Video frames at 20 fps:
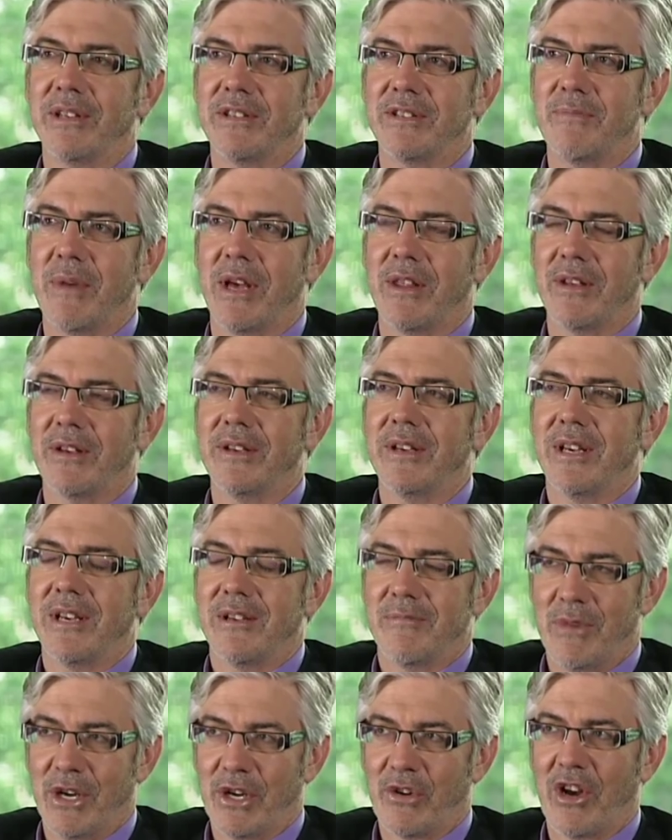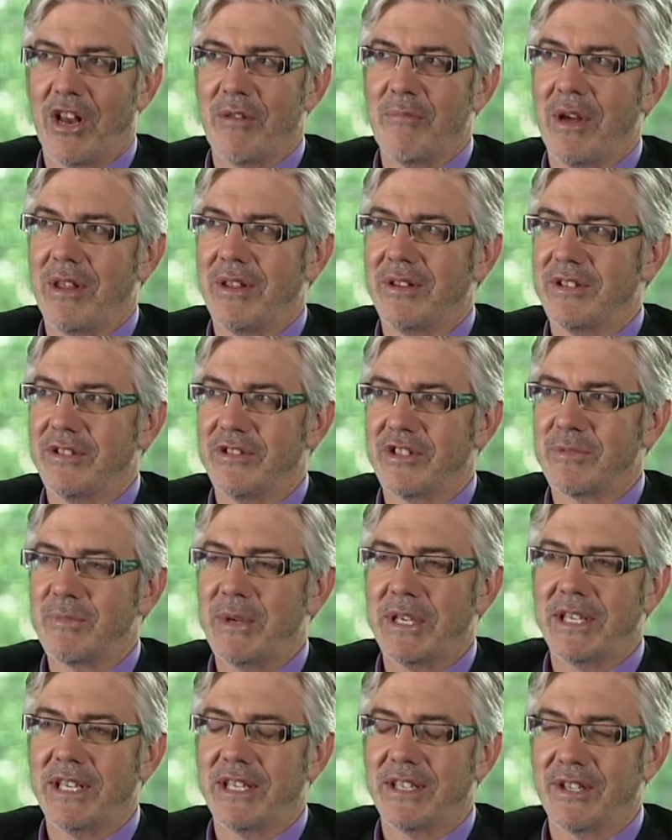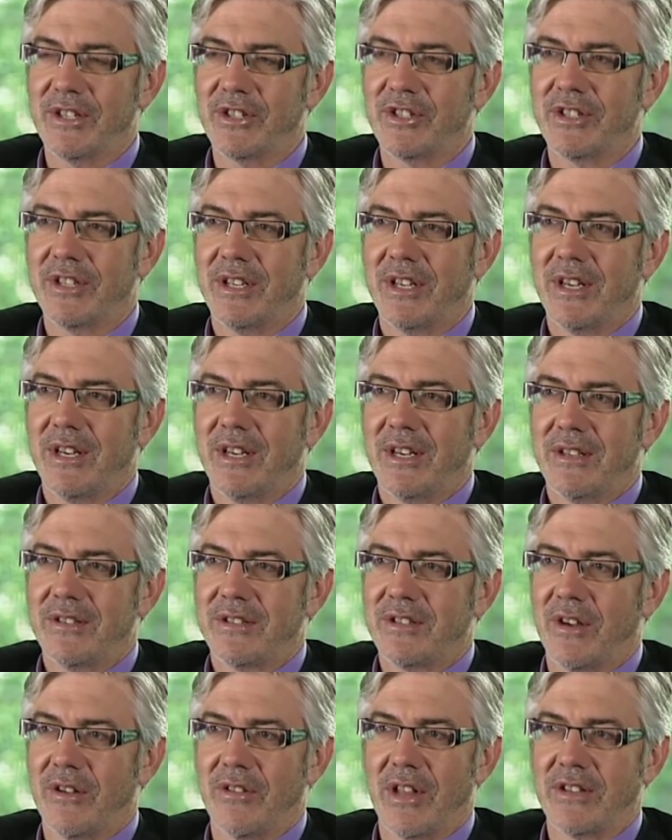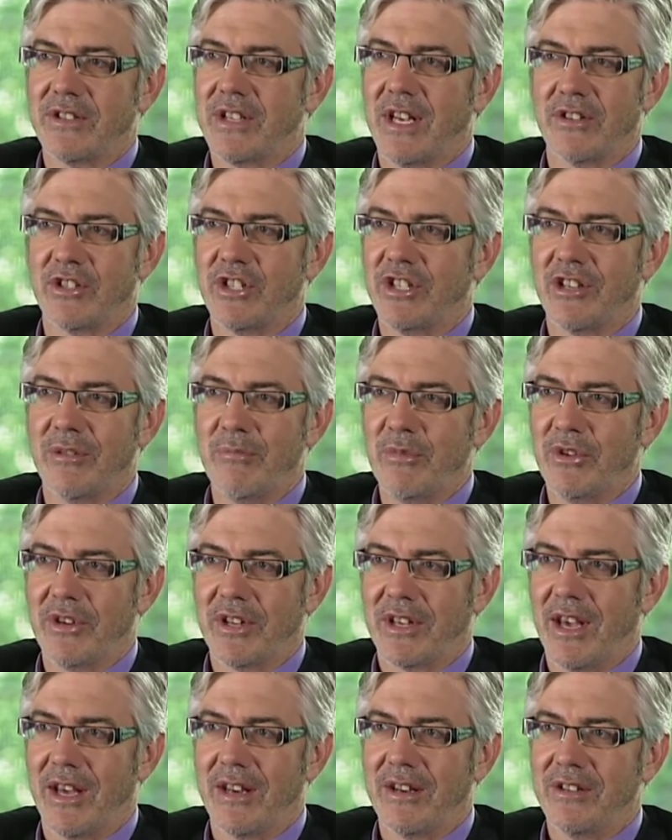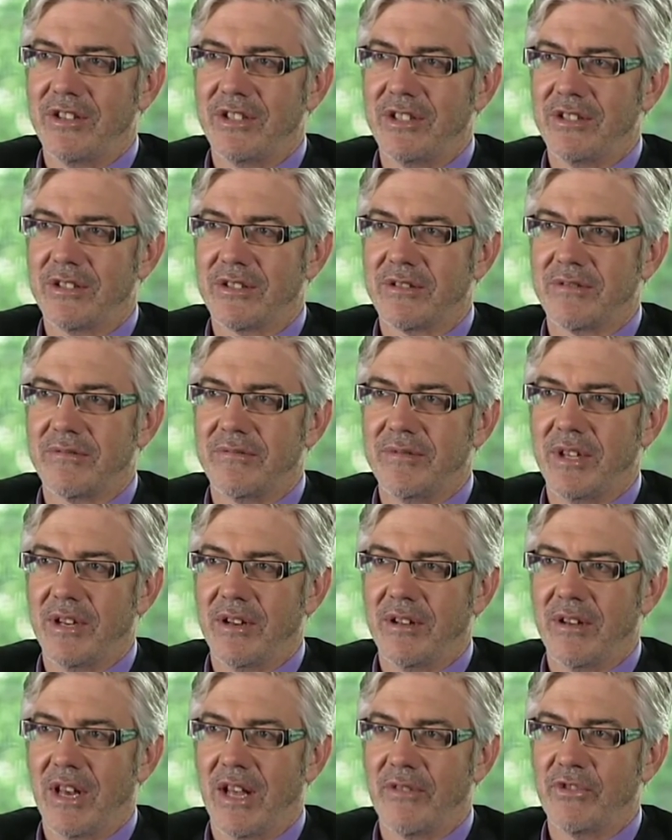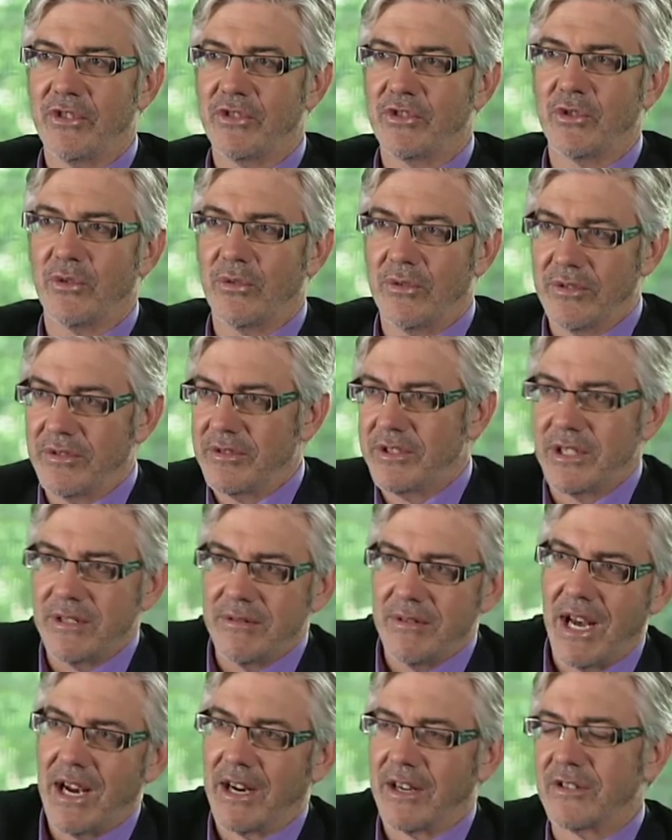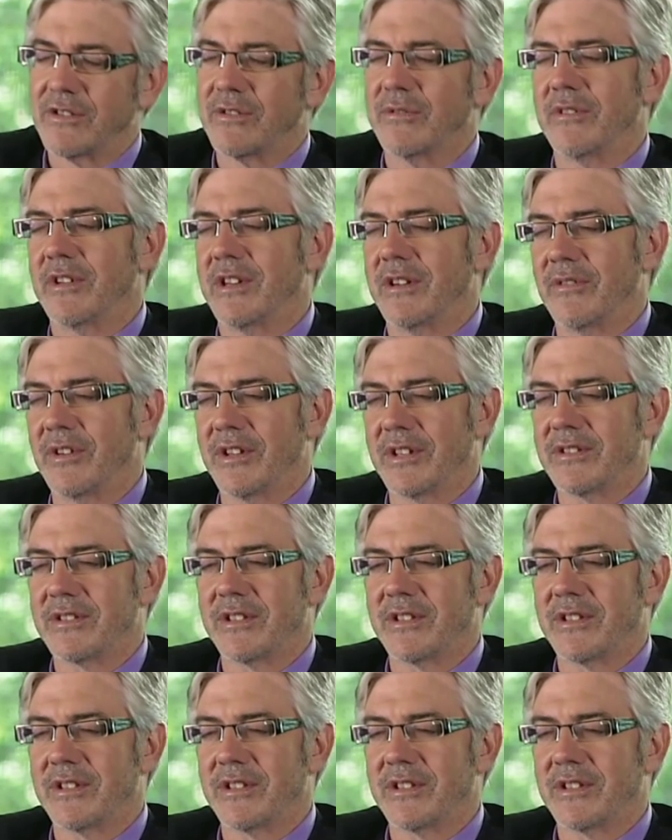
His mother, my grandmother, didn't speak English, so that's how she communicated. She just, you know, loved us all and she'd hug us all and everything.